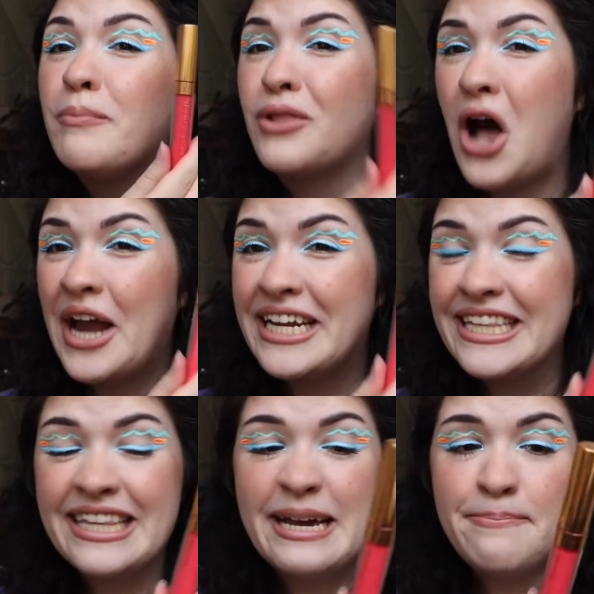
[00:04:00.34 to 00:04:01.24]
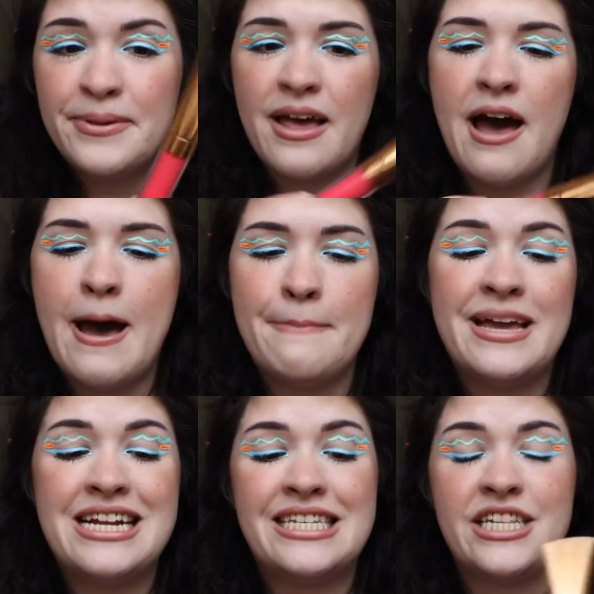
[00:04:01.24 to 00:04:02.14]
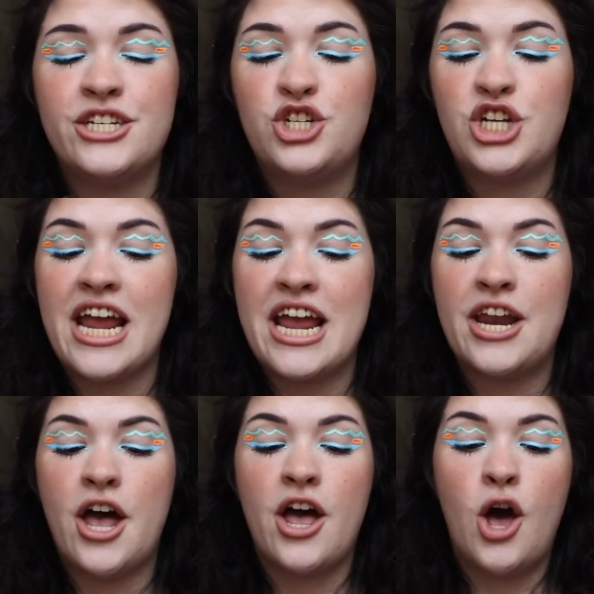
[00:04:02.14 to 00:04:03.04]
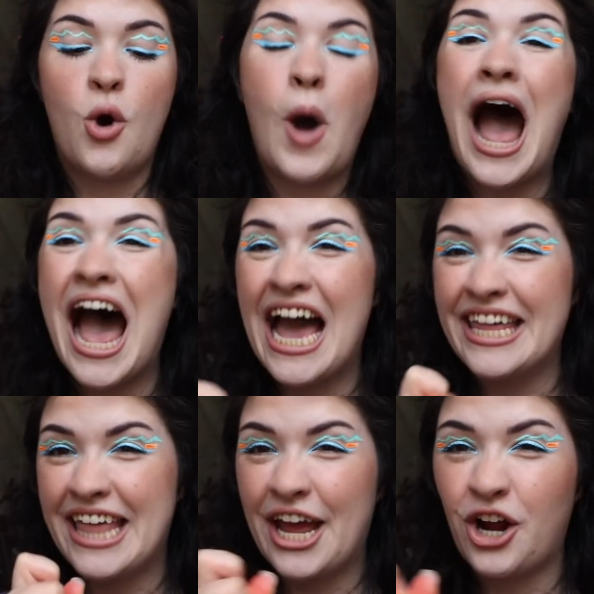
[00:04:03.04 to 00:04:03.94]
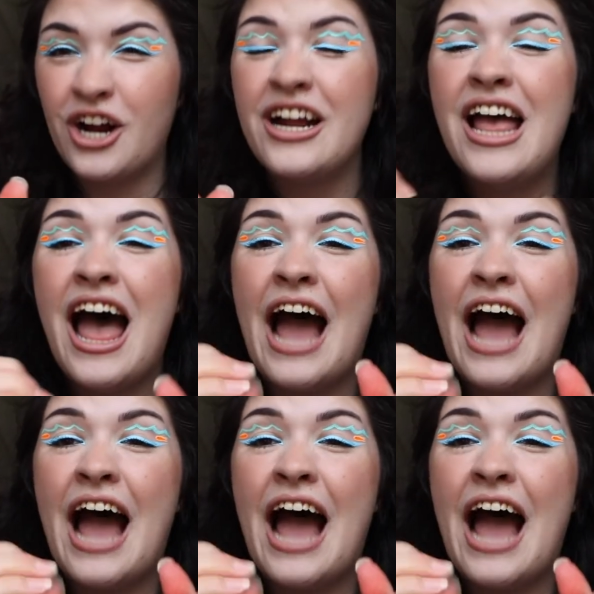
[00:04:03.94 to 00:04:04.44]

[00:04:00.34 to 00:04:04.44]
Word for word: blotted lip, um, and it's in the shade Oh Hi There.